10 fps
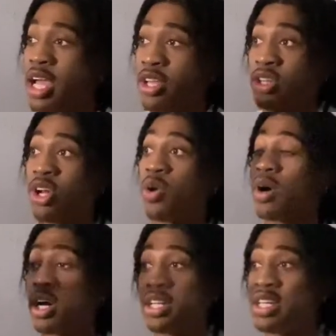you know,
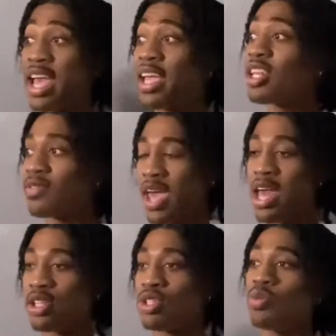a negative
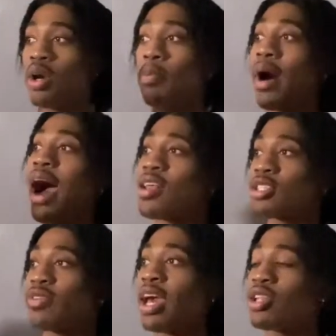attitude, a
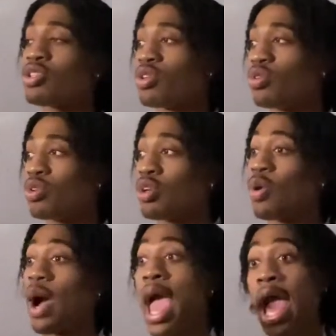positive attitude, you
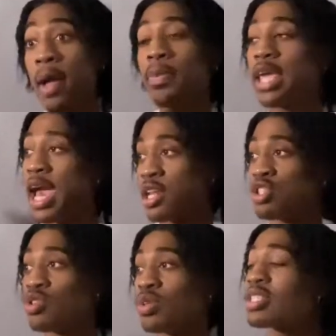know, a happy
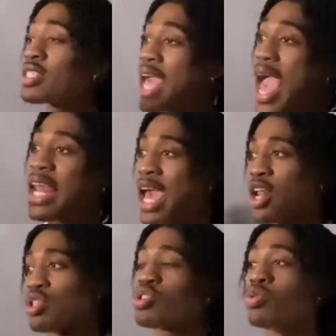attitude, a sad
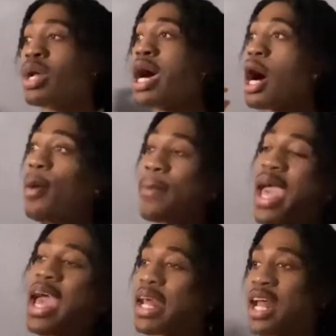attitude, a
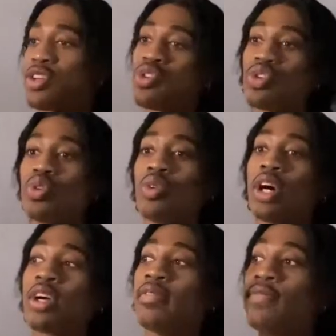mad attitude,
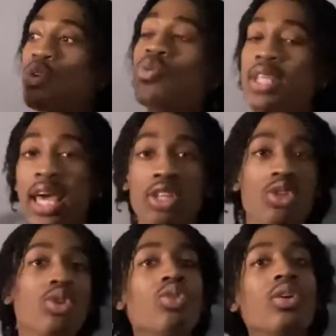a confused attitude.
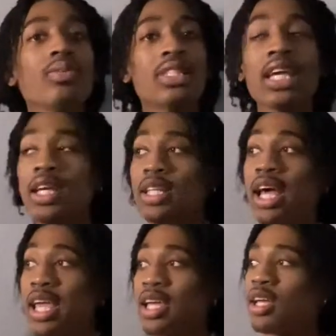You know what I'm saying?
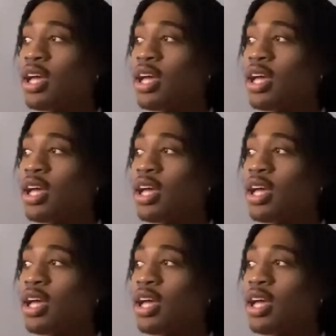Like,